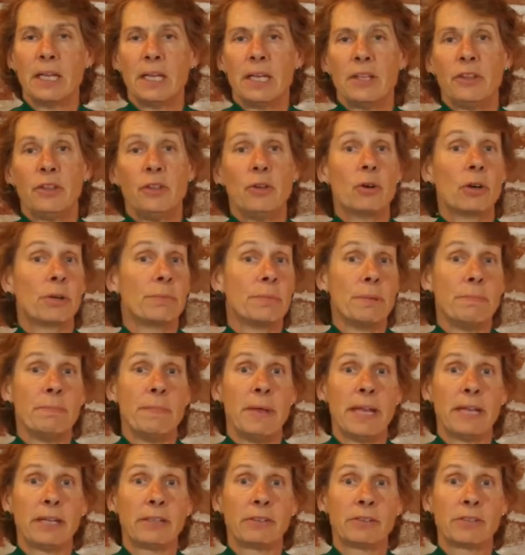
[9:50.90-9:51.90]
The ornament
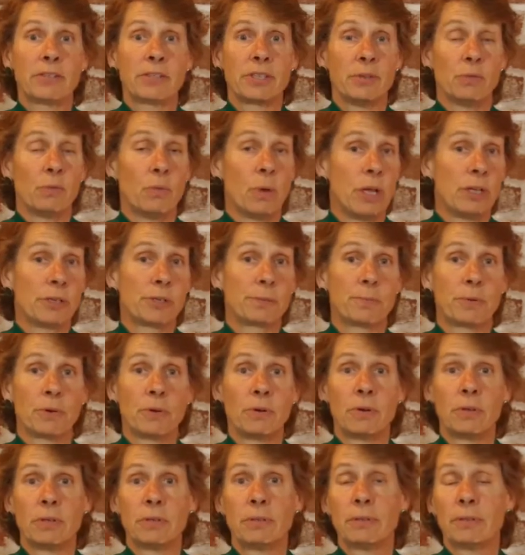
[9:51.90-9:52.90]
makers in
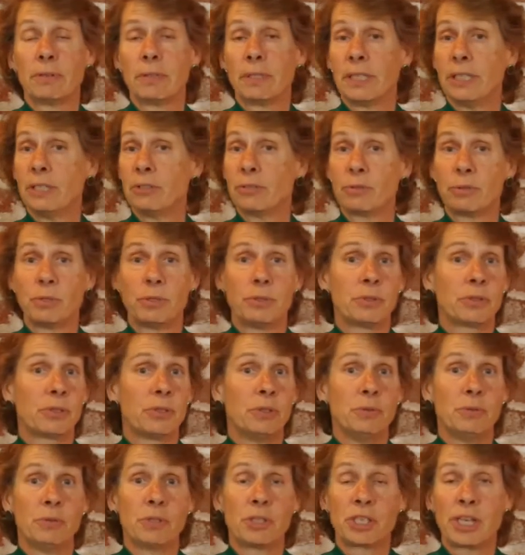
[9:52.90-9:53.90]
Wellsboro introduced
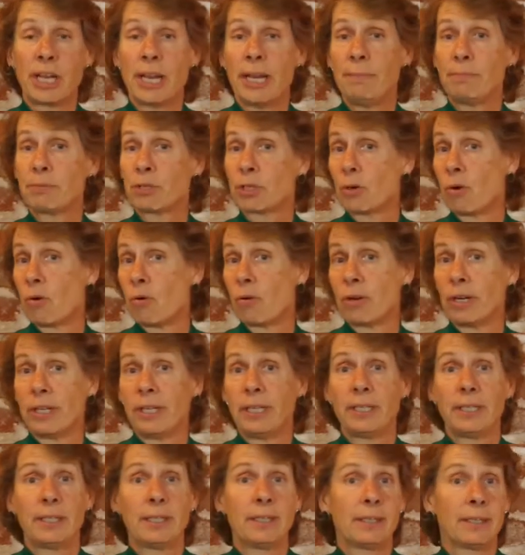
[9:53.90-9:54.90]
new shapes,
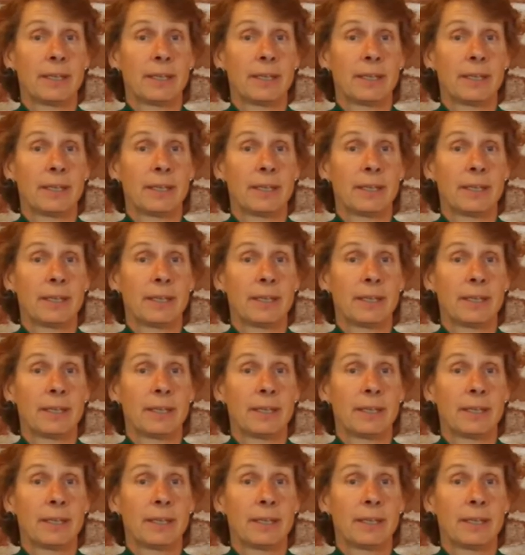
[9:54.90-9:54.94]
Corning,